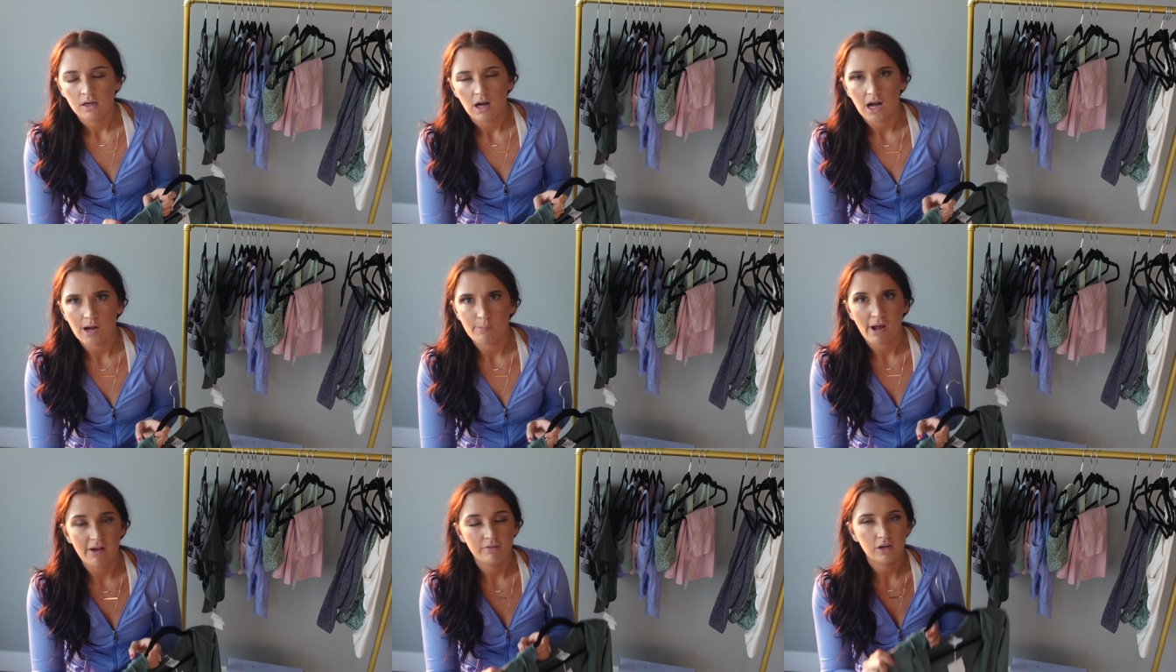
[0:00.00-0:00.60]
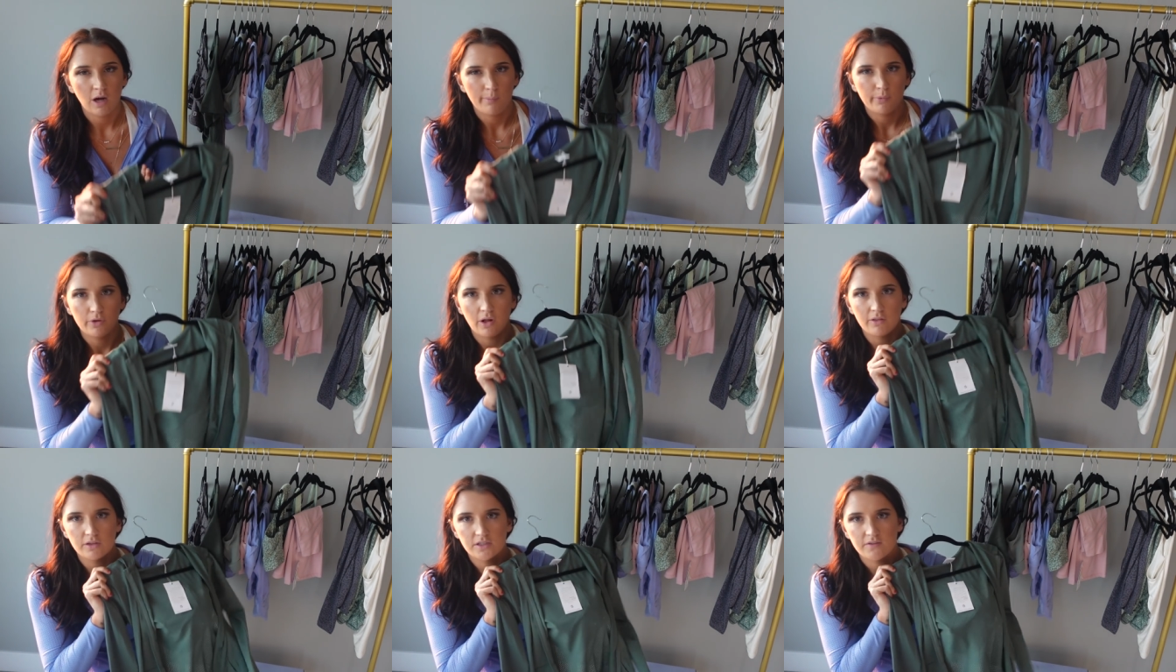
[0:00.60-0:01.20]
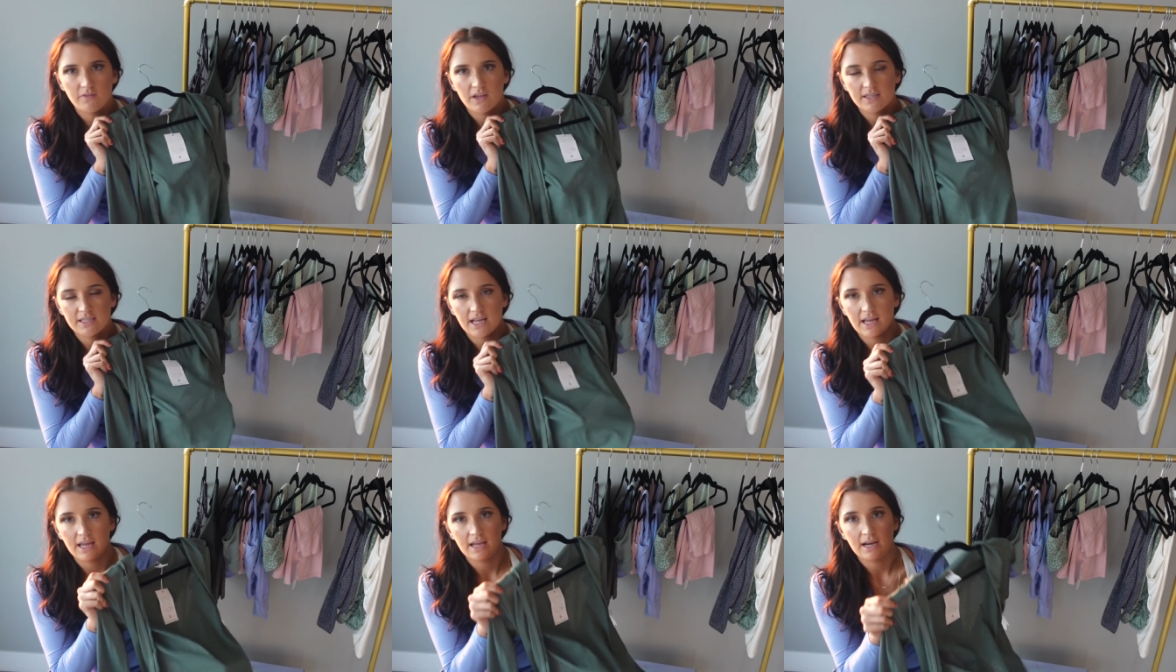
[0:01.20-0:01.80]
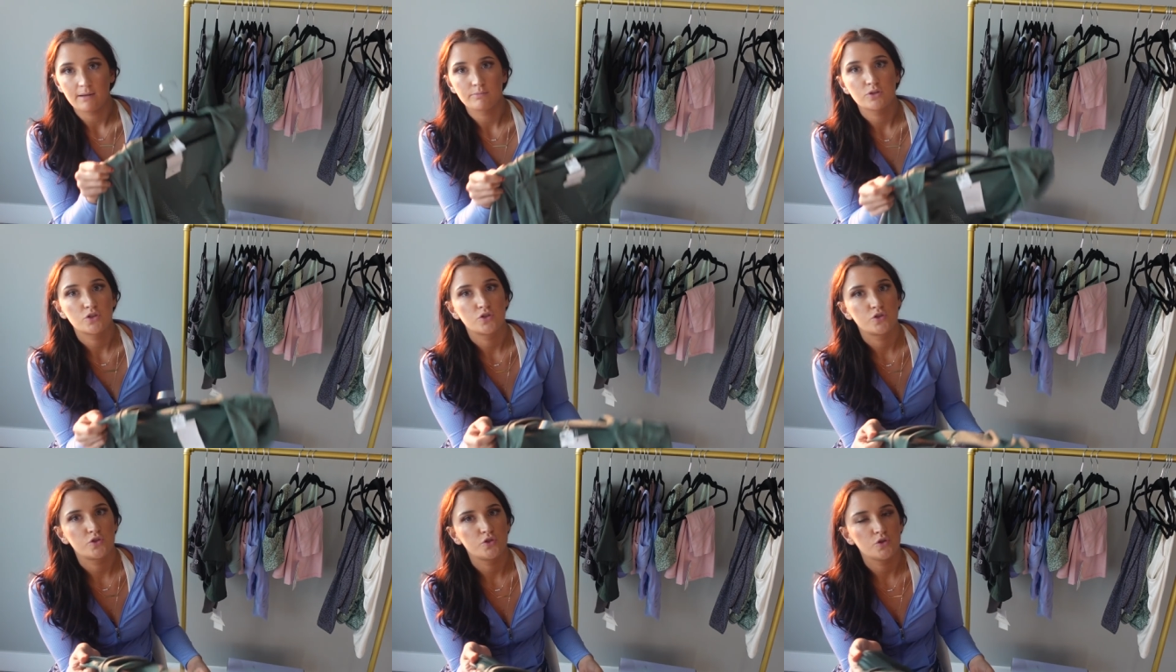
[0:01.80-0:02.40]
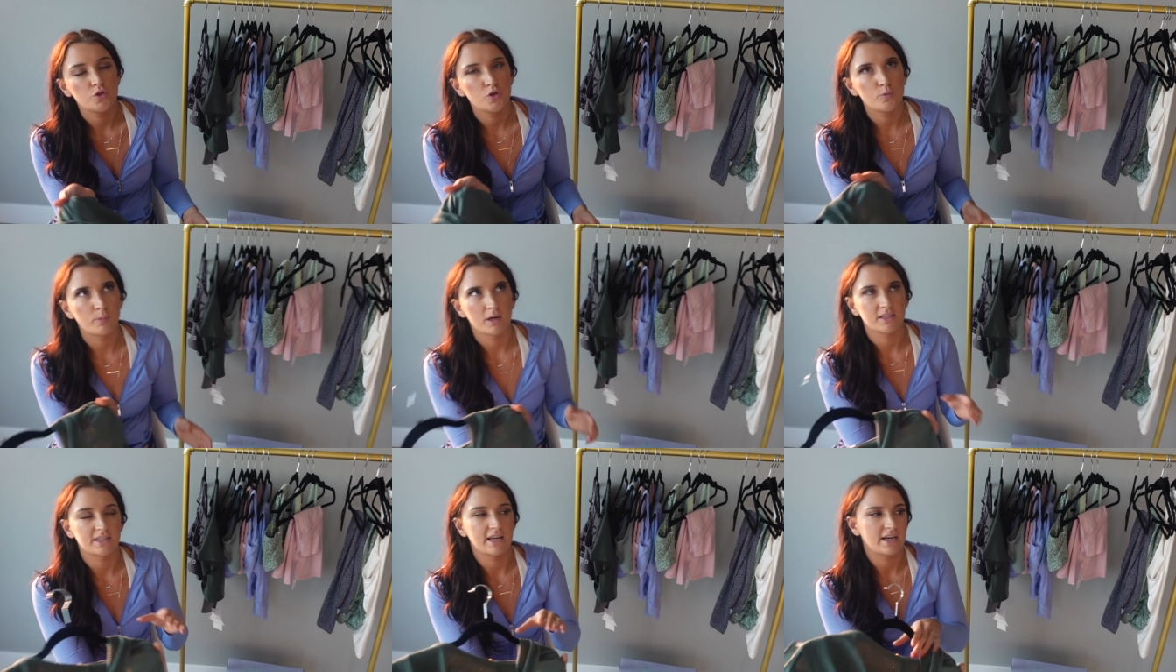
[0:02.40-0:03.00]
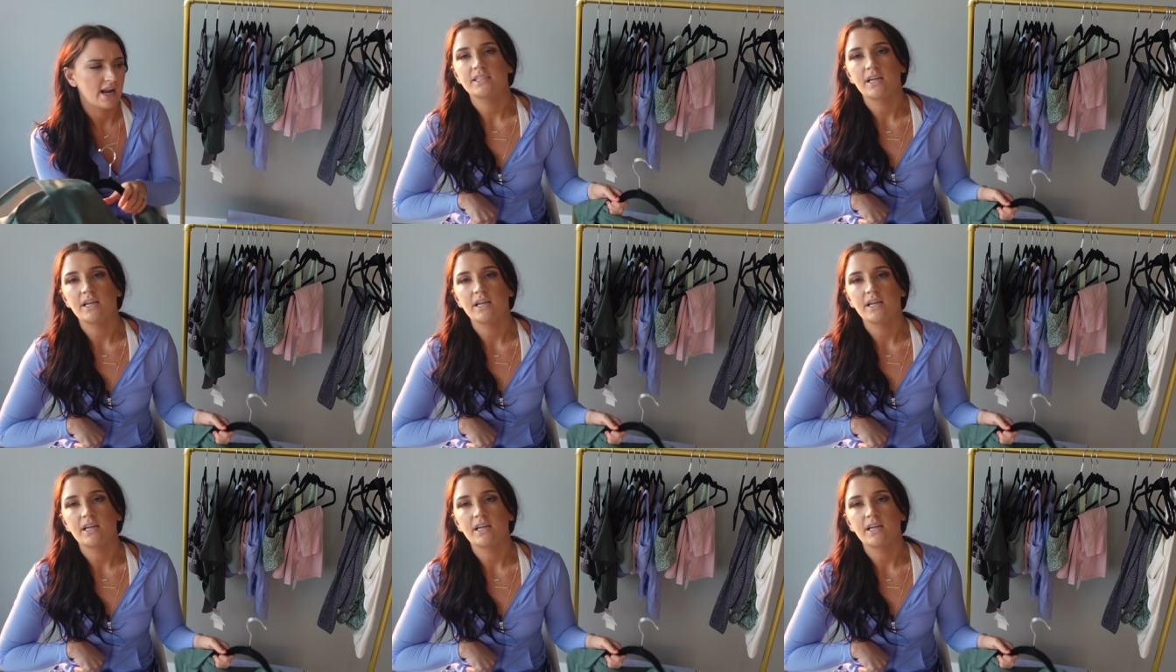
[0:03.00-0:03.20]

I have a couple colors of this, and I'm super excited.